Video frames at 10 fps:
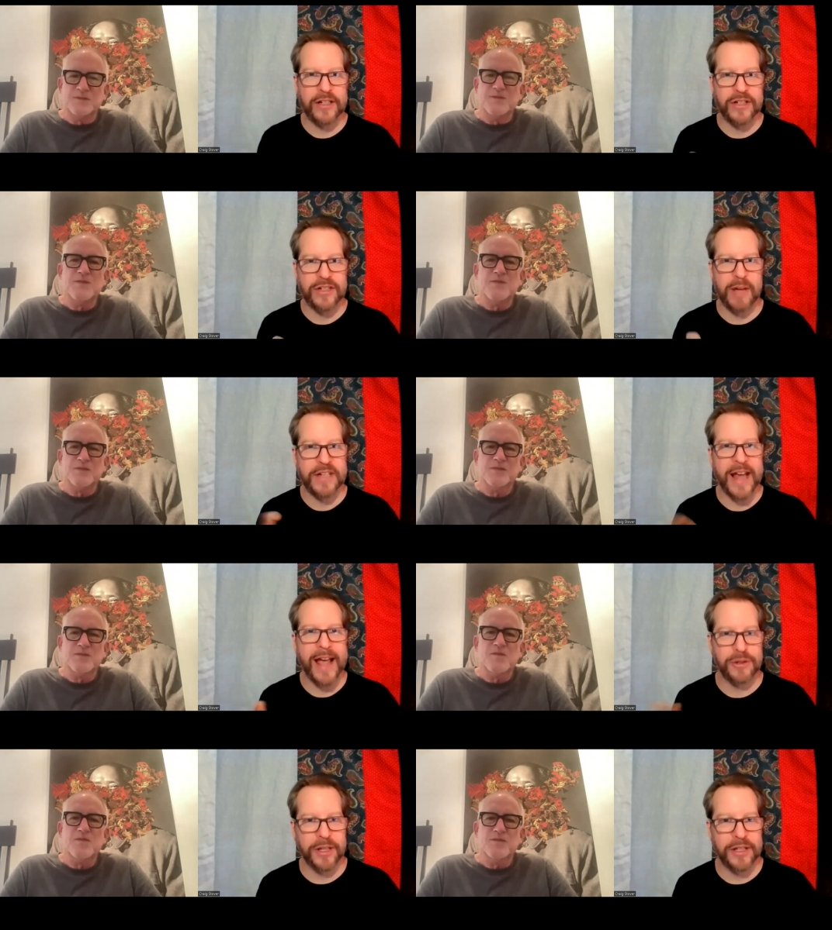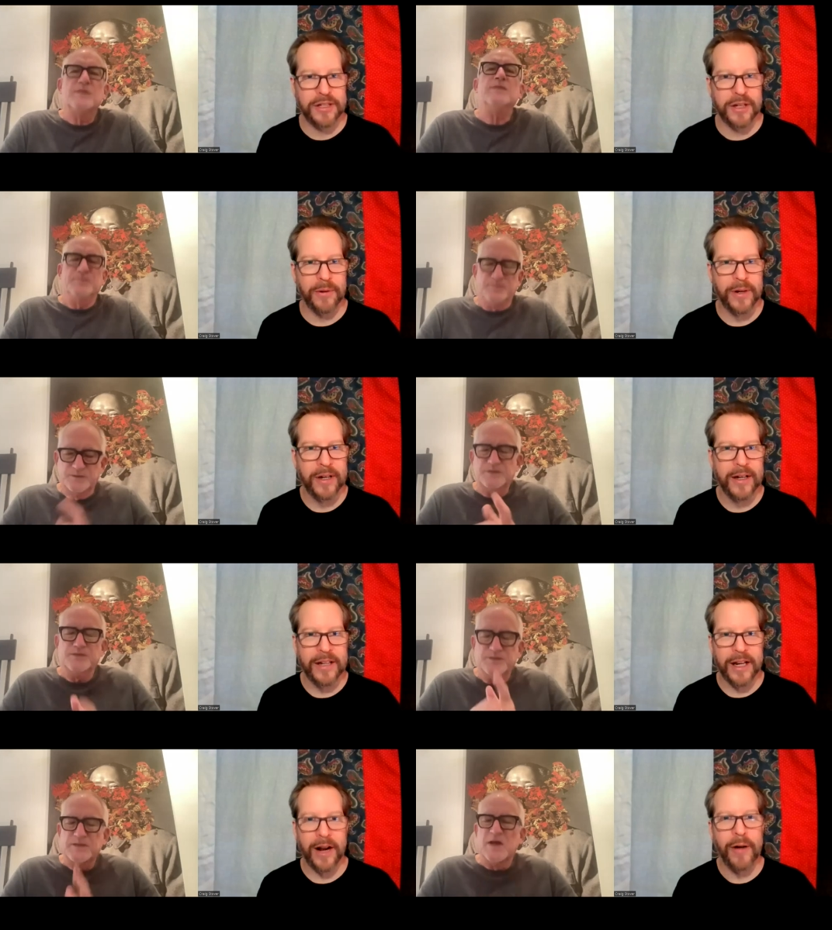Speaker 1: think it just comes naturally to you.
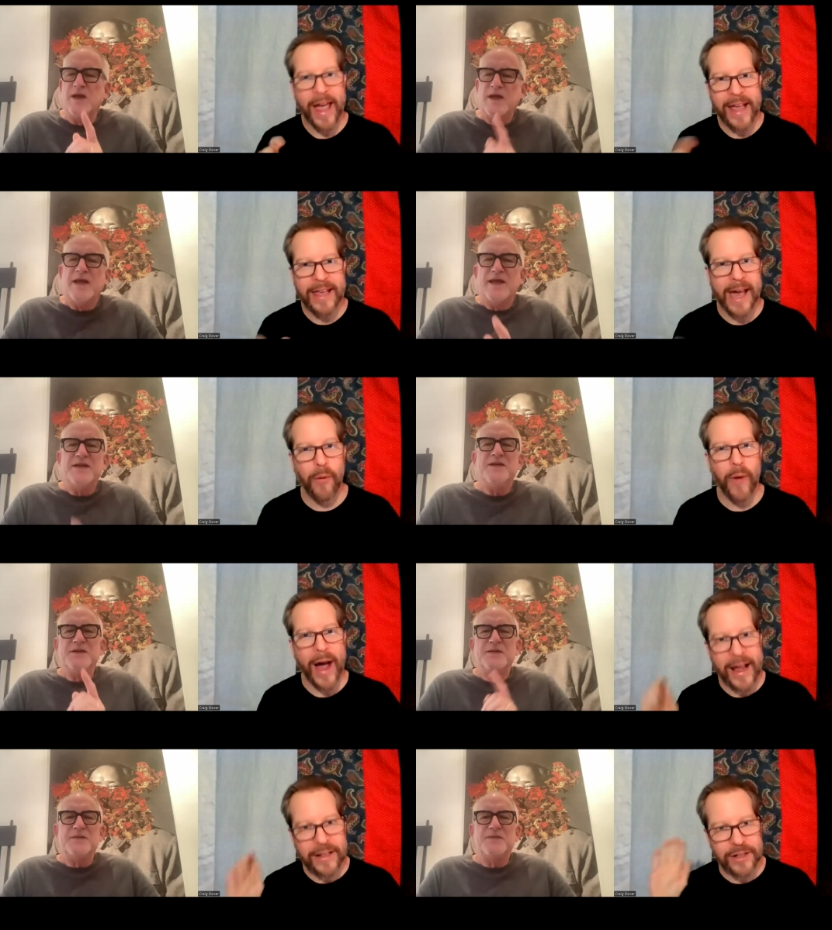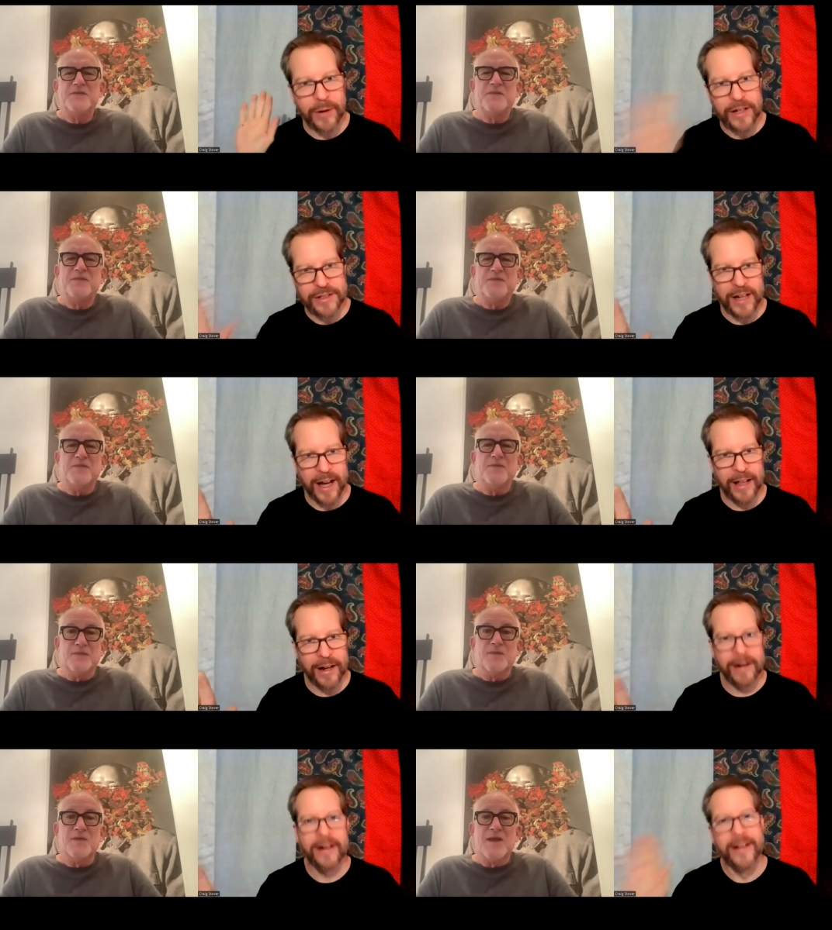You know, hey, get away. So here's a
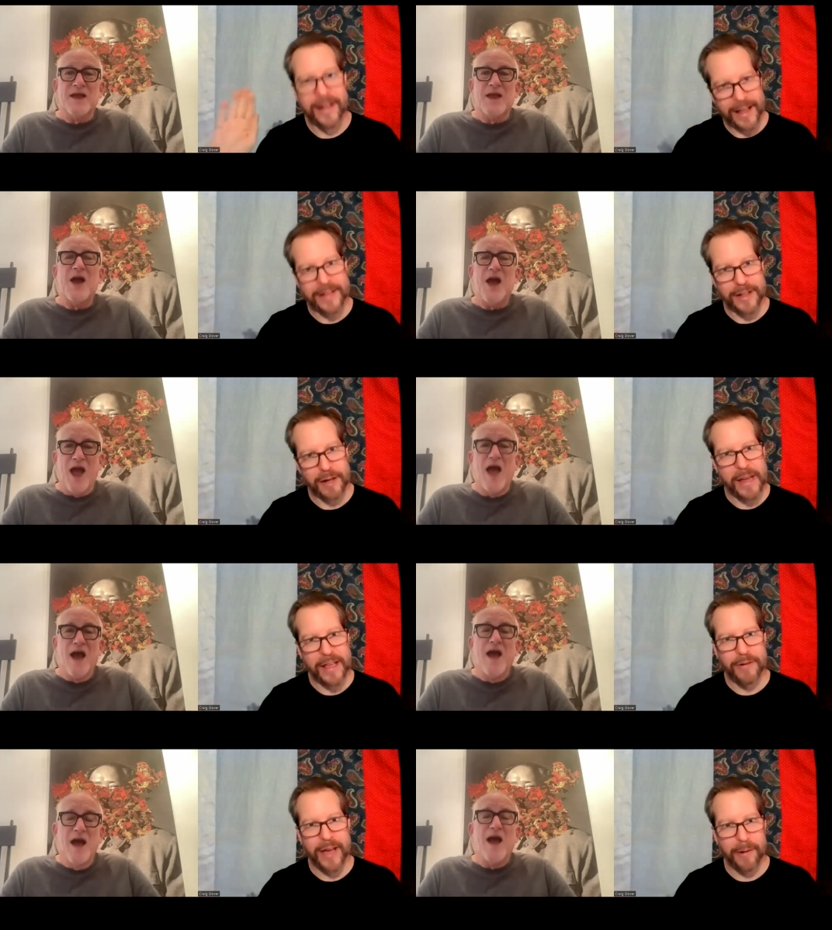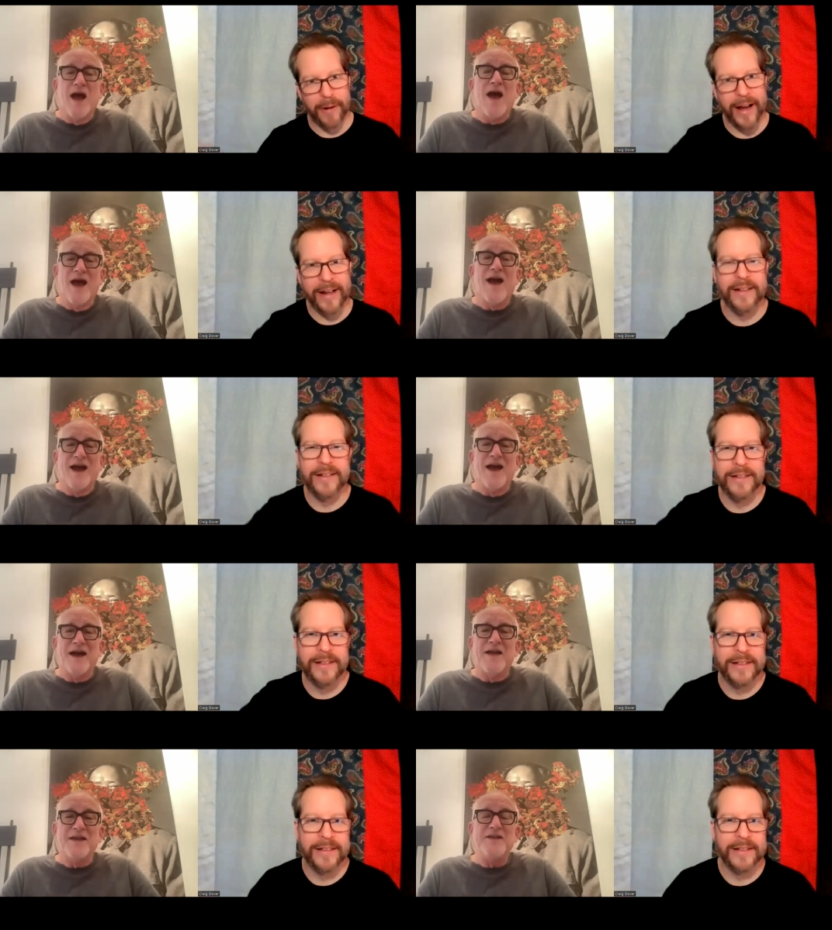color that's going to make you get away.
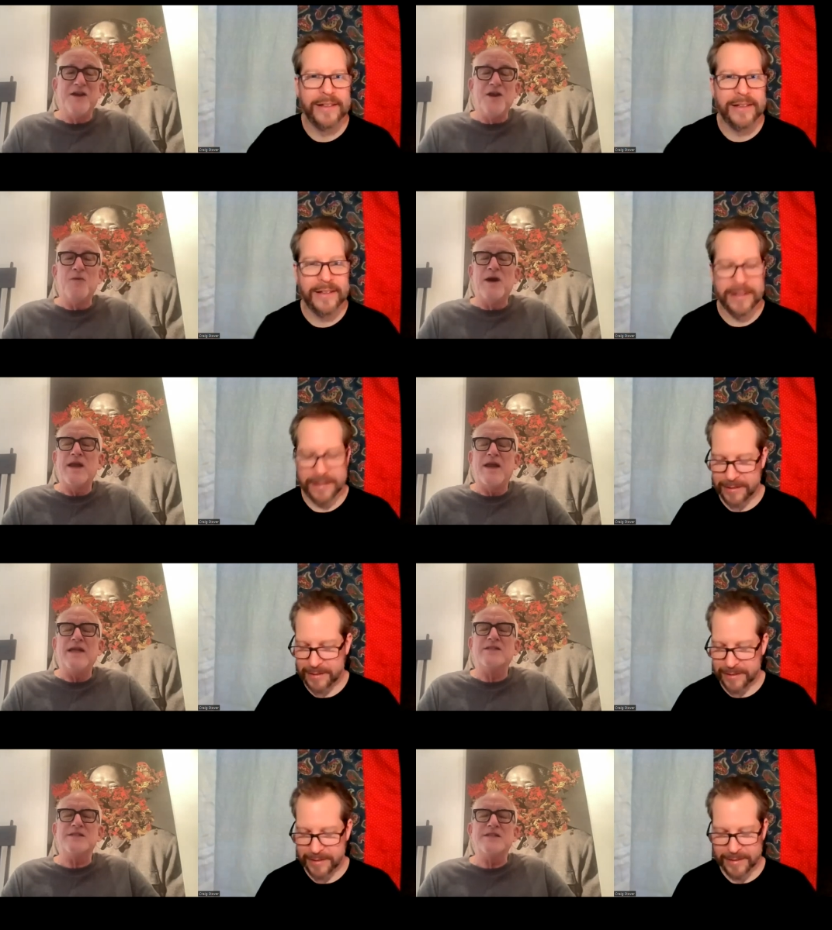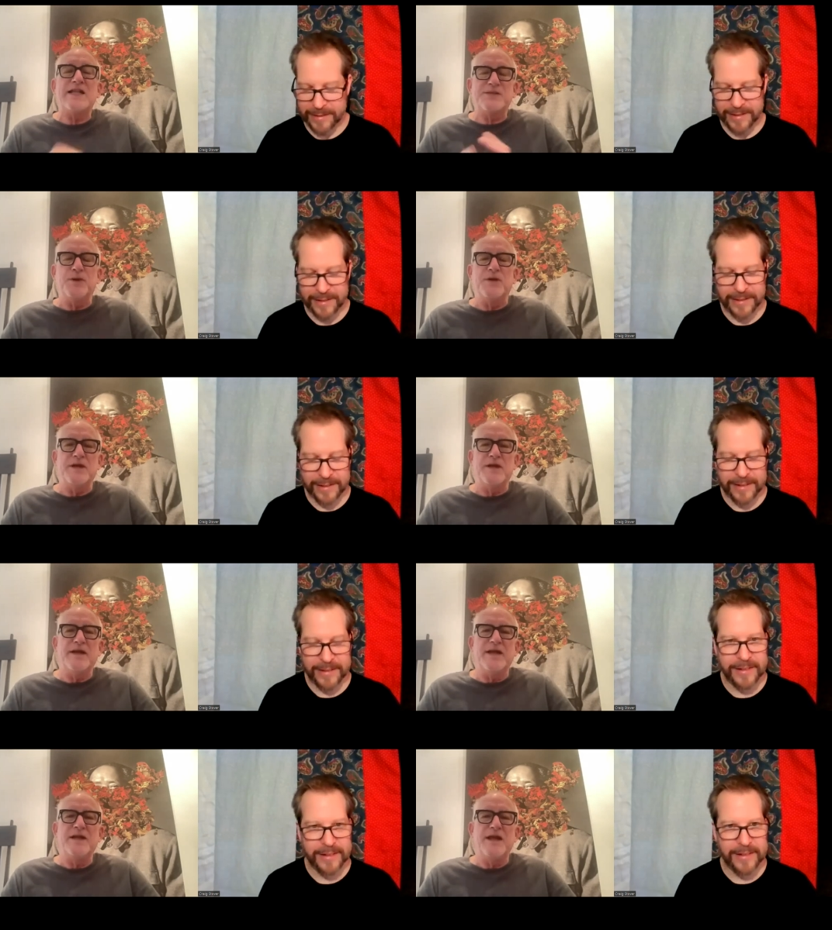
Speaker 2: You know what? It, that's brilliant.
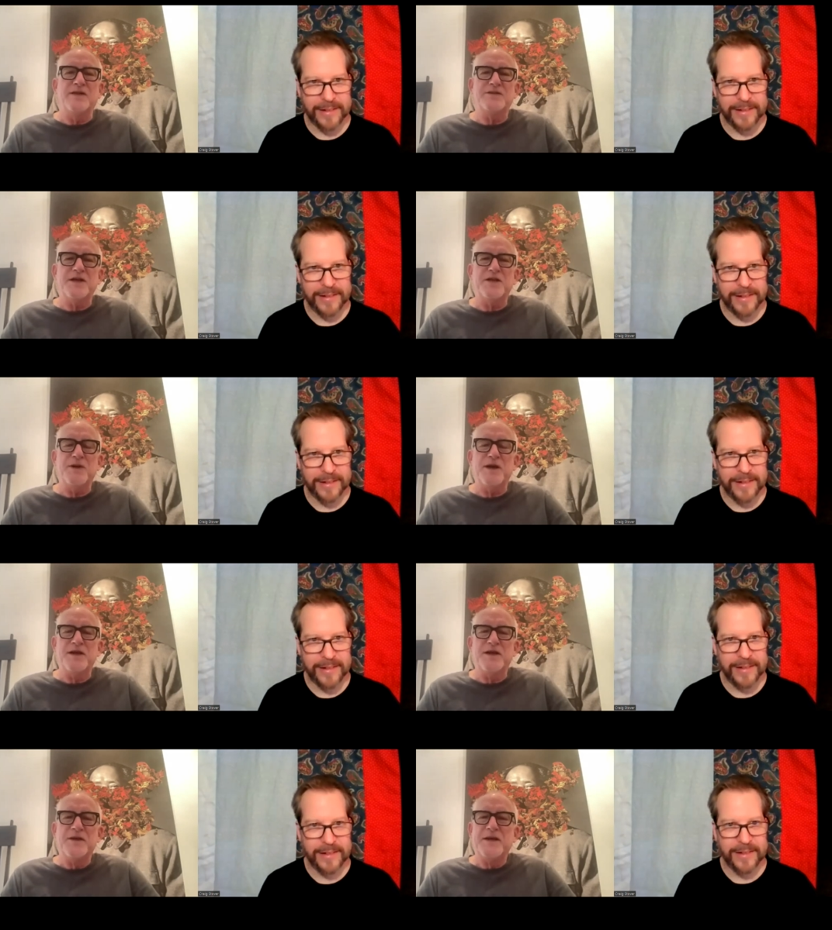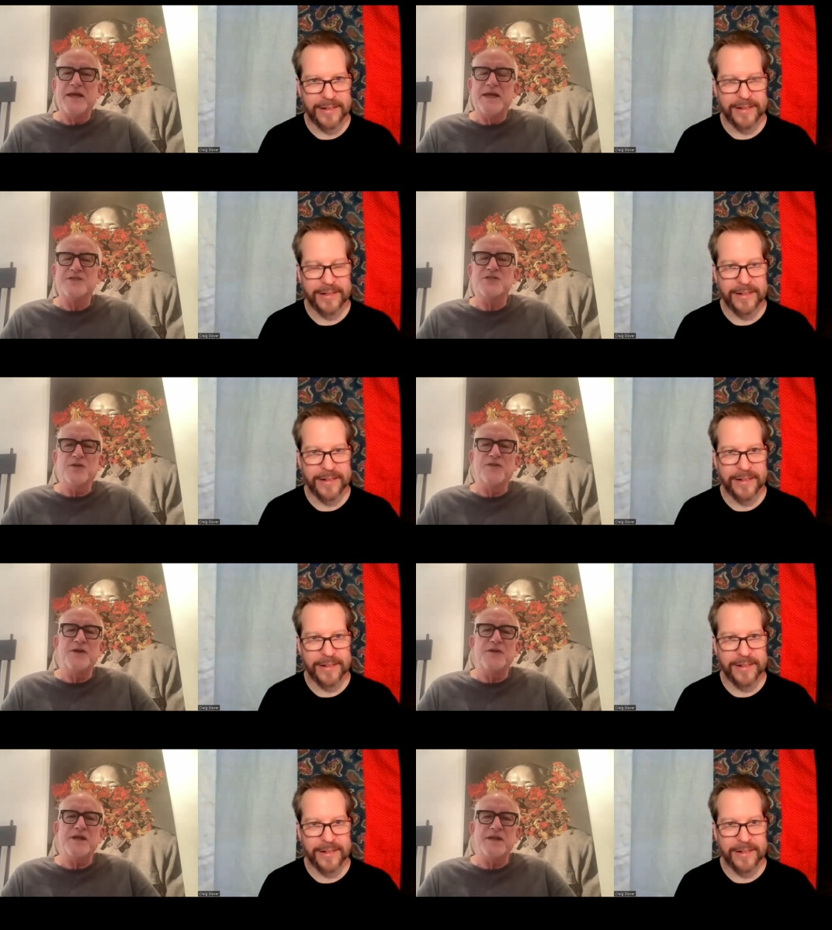And, and I'll tell you what, it's so
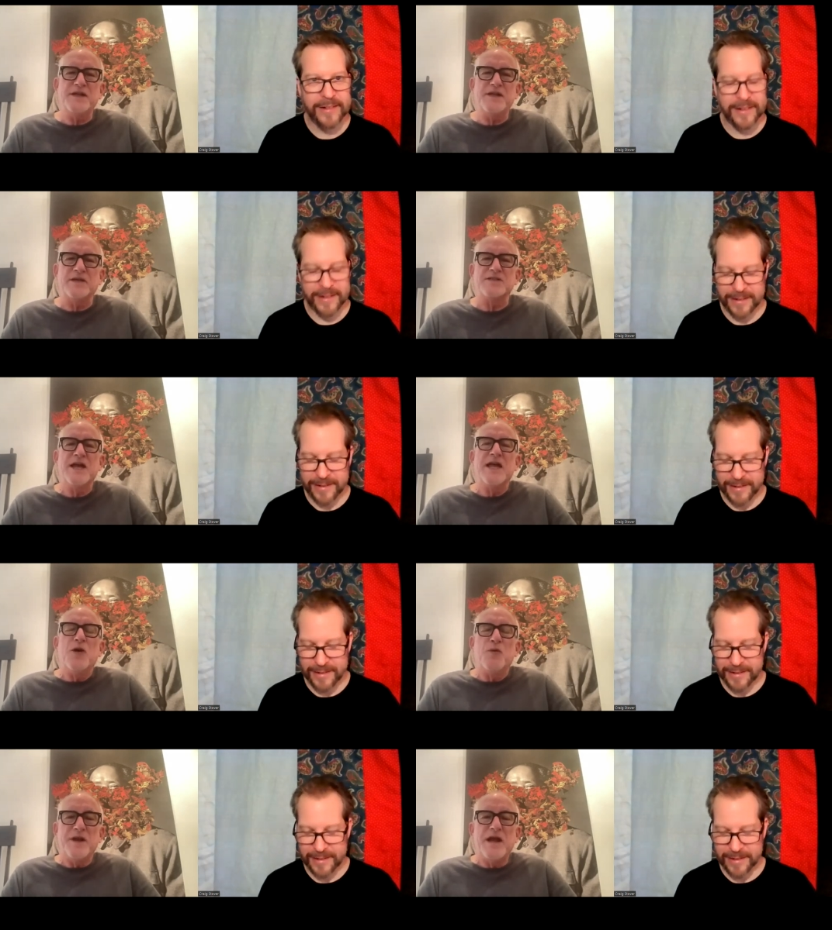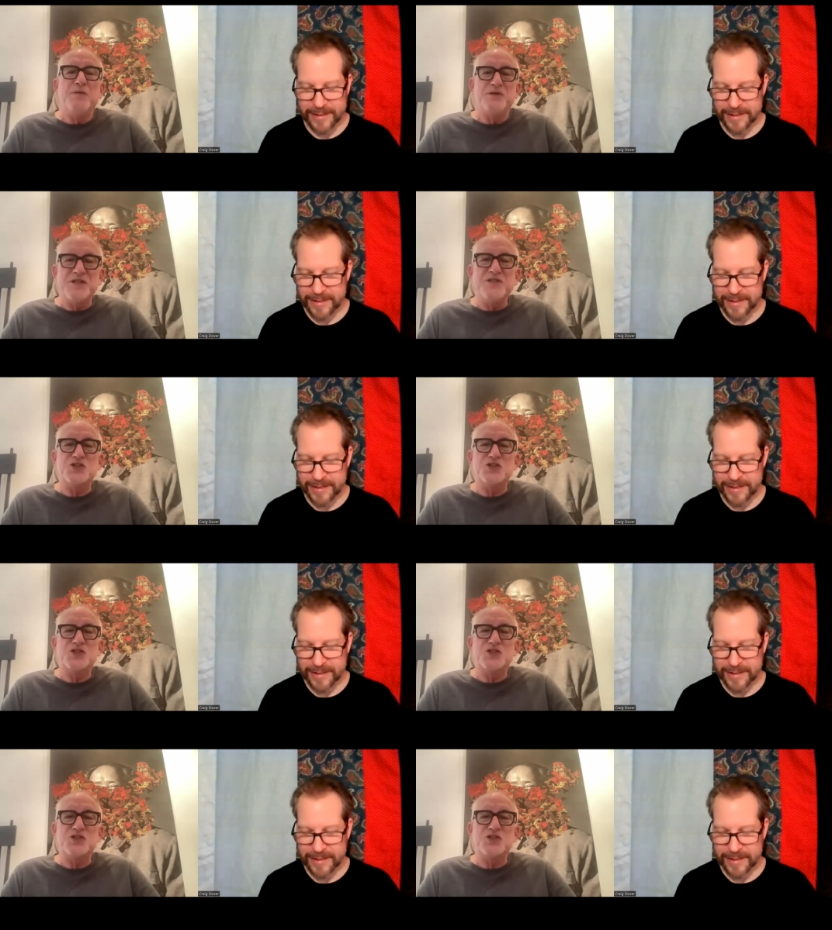funny you're saying that because when I was in